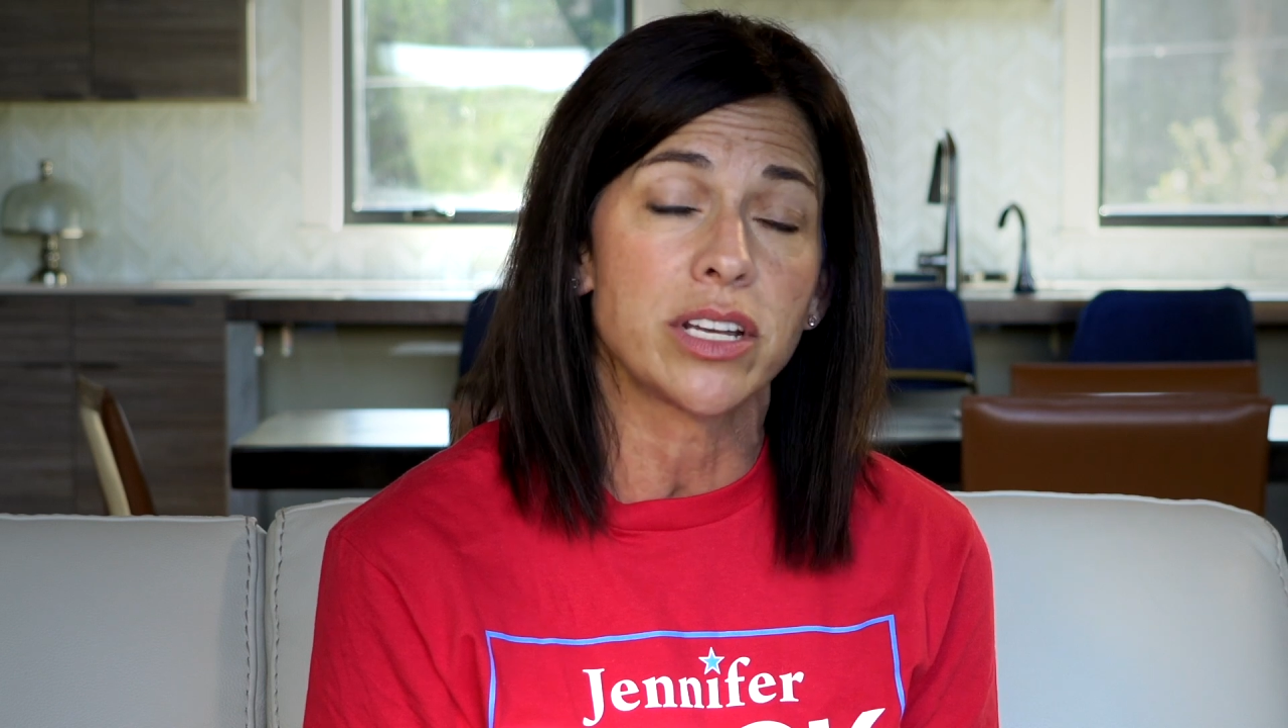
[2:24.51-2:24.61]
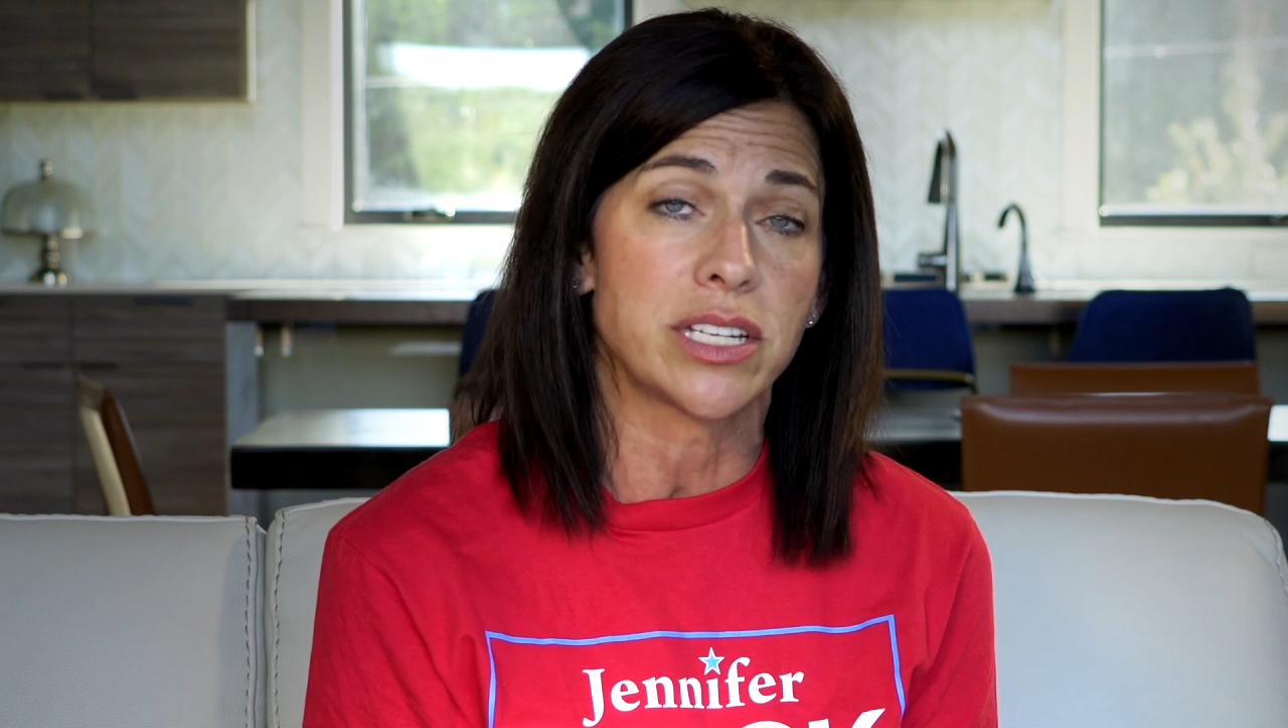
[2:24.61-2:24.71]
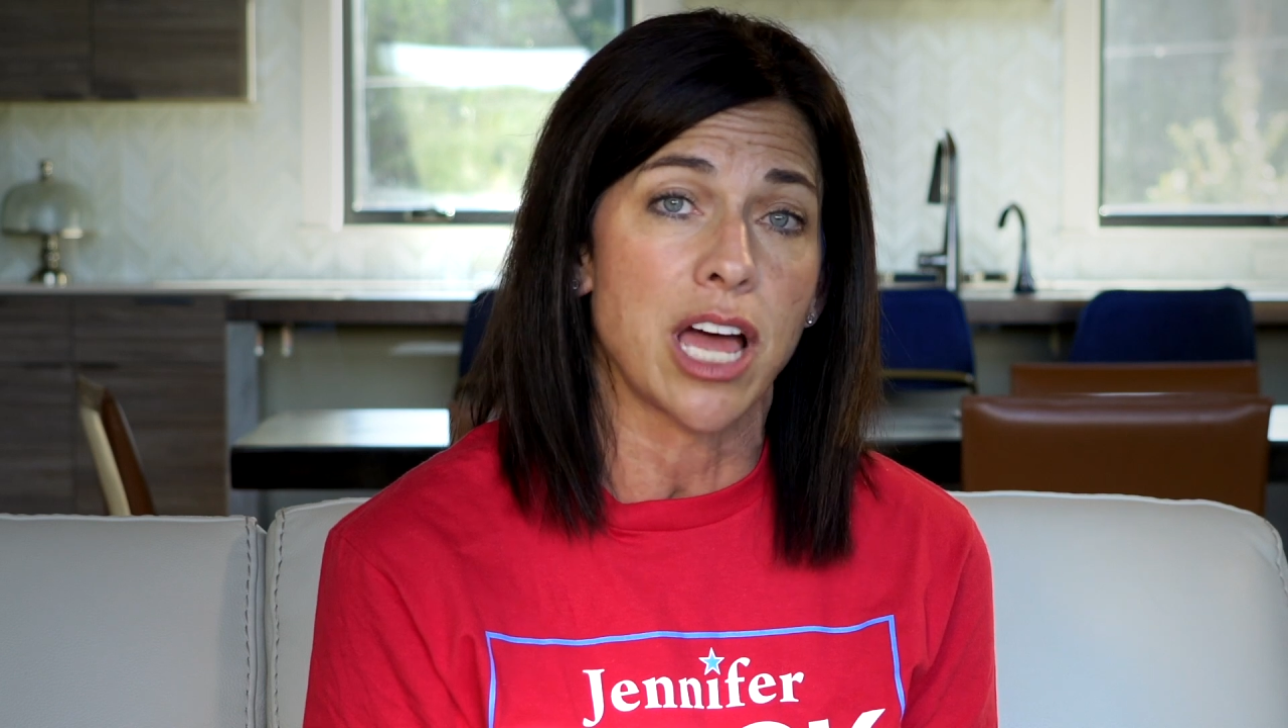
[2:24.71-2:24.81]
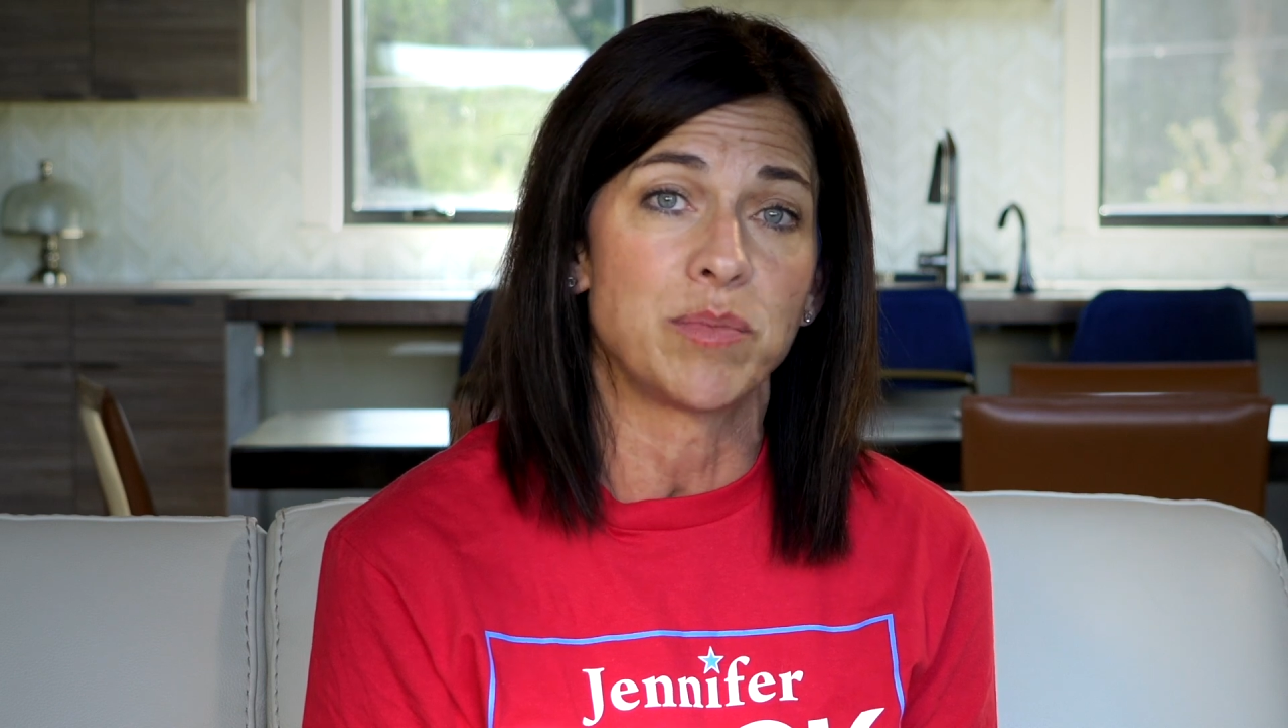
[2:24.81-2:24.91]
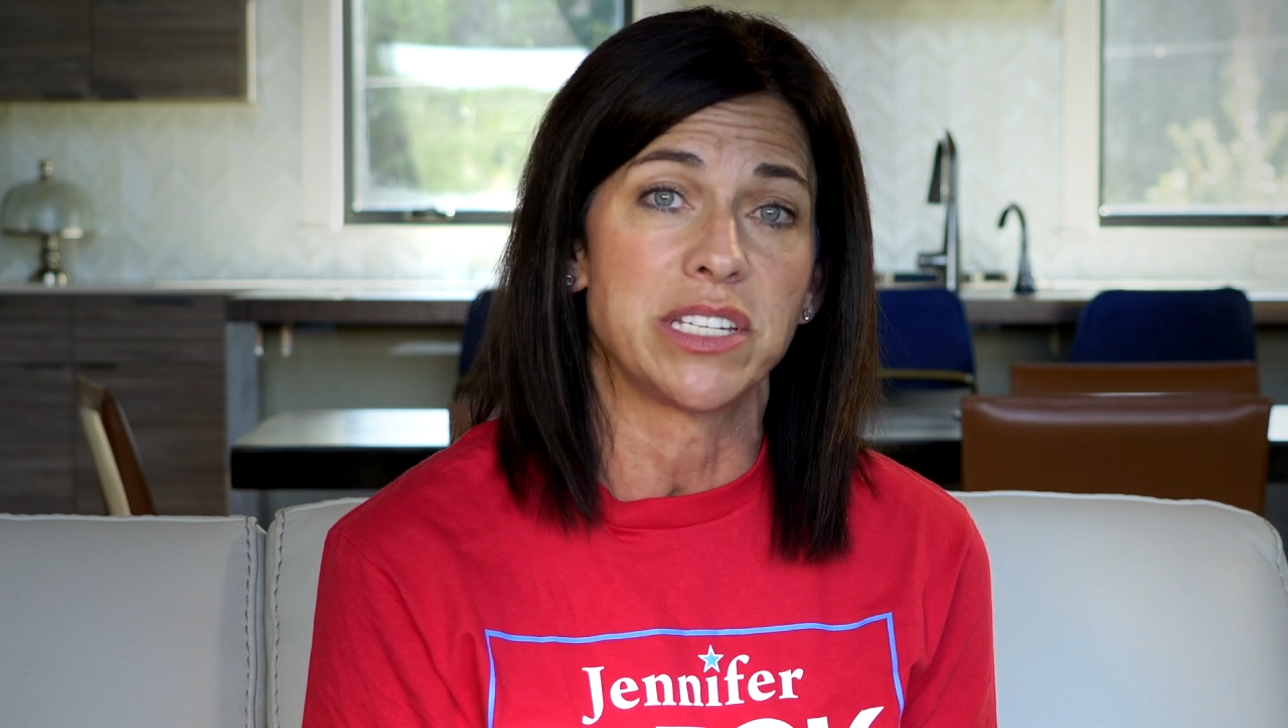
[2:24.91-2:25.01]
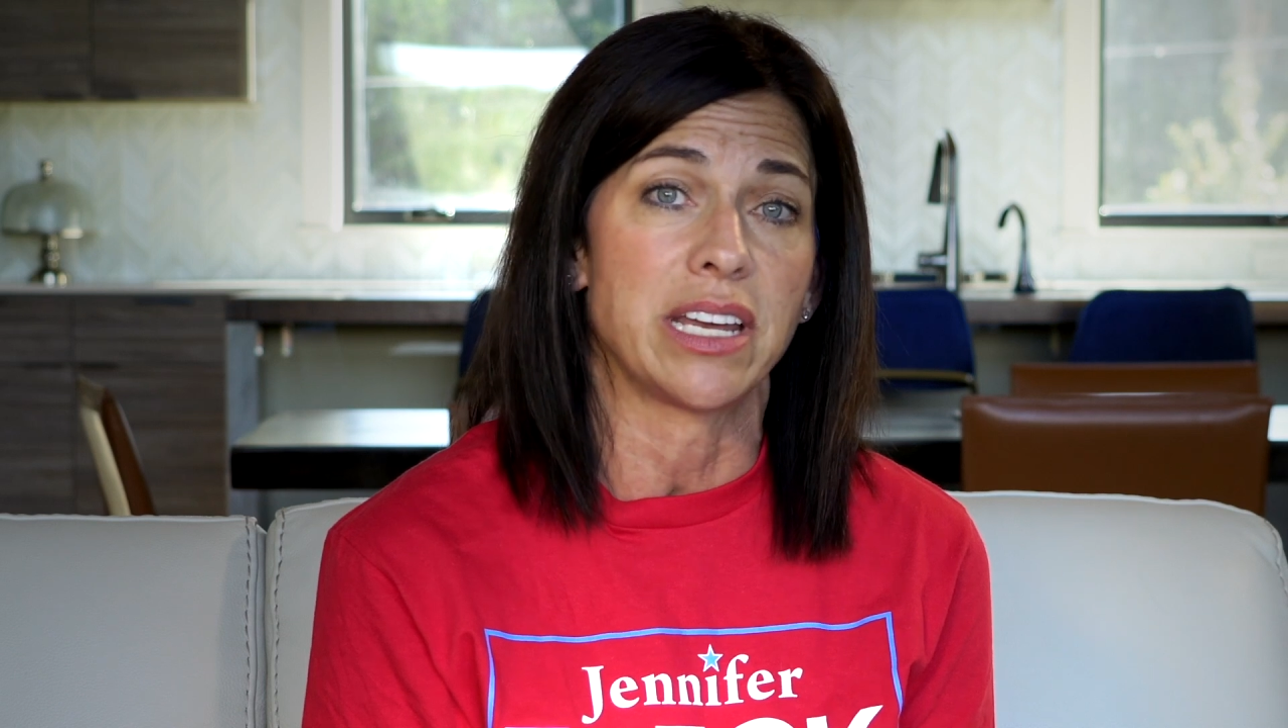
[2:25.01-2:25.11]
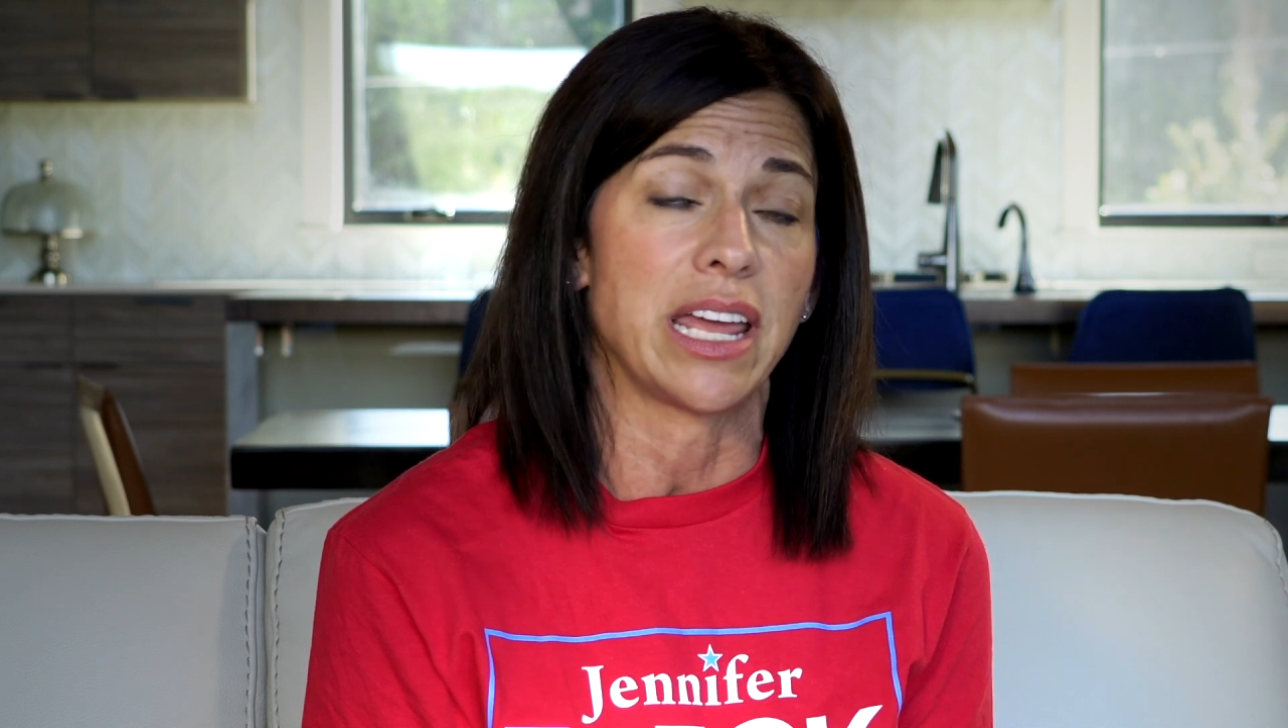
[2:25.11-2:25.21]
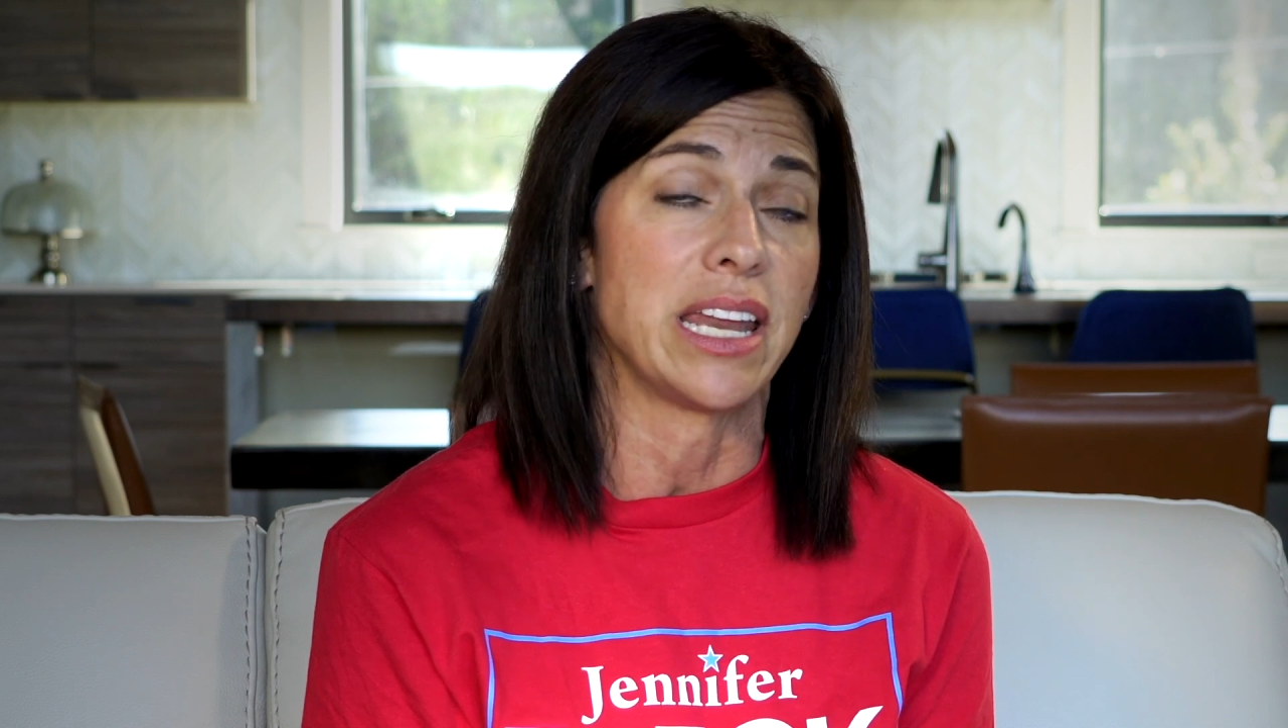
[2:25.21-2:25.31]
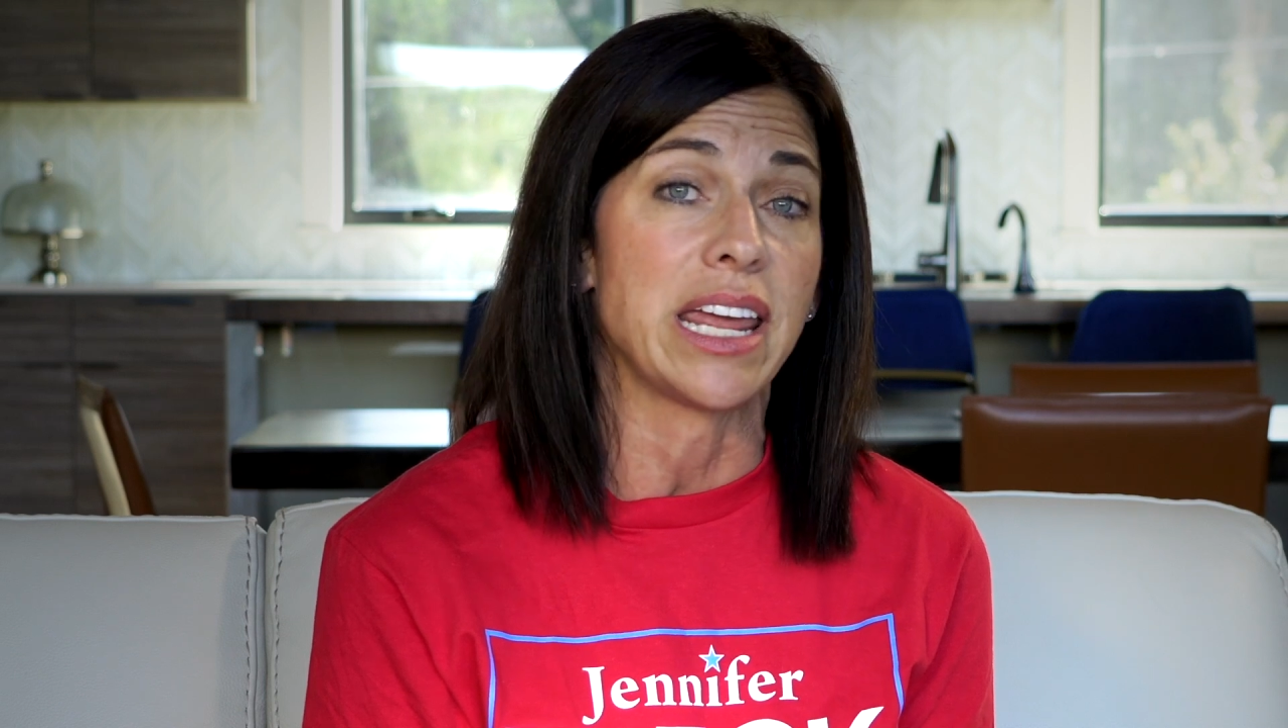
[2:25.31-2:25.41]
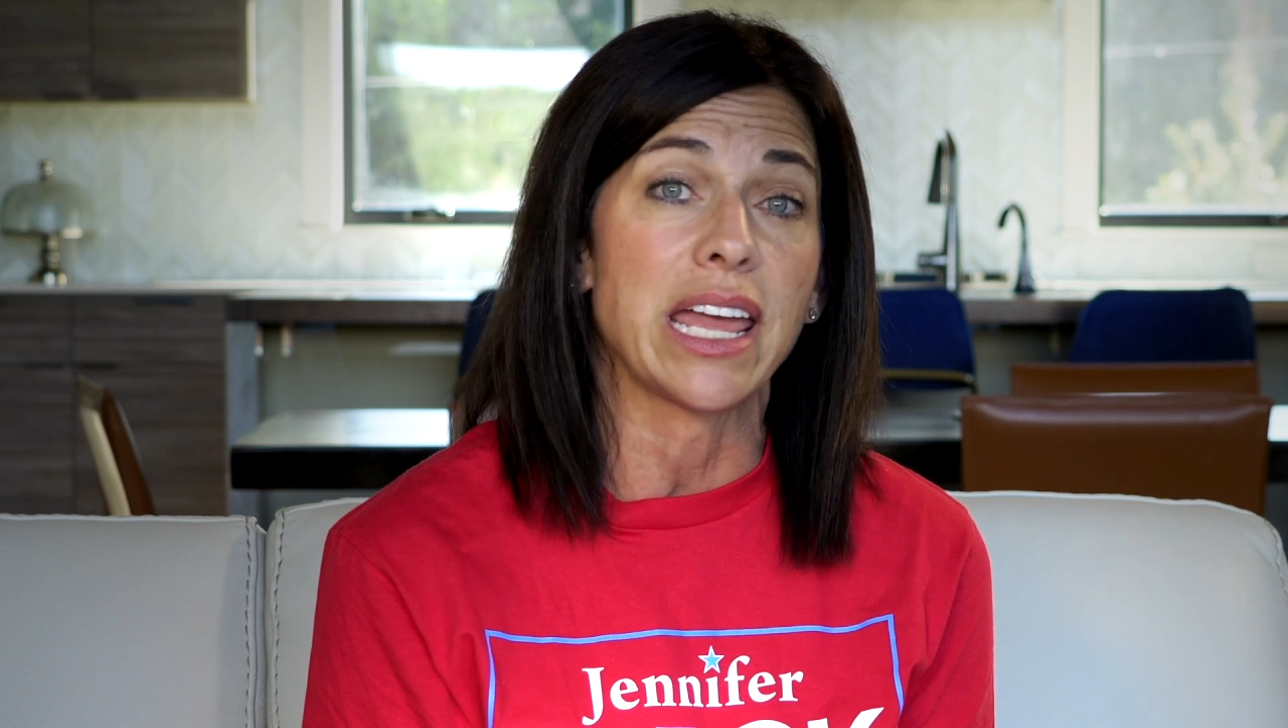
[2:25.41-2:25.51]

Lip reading: adopted in